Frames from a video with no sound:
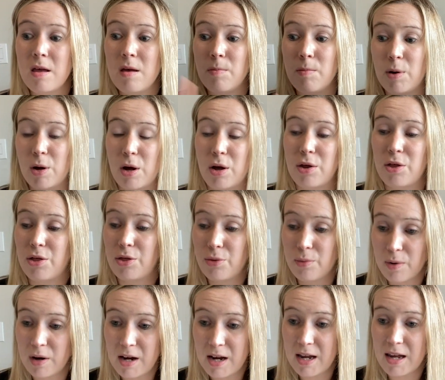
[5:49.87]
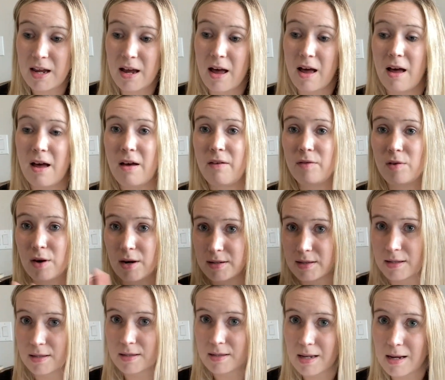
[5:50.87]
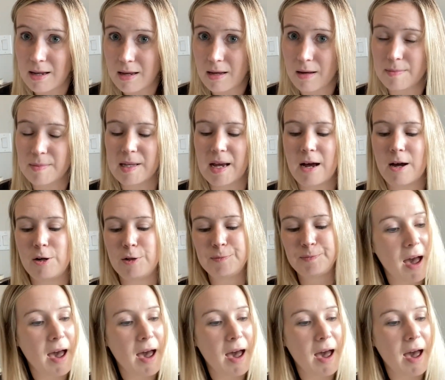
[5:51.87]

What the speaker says: book 3 of Crescent City comes out.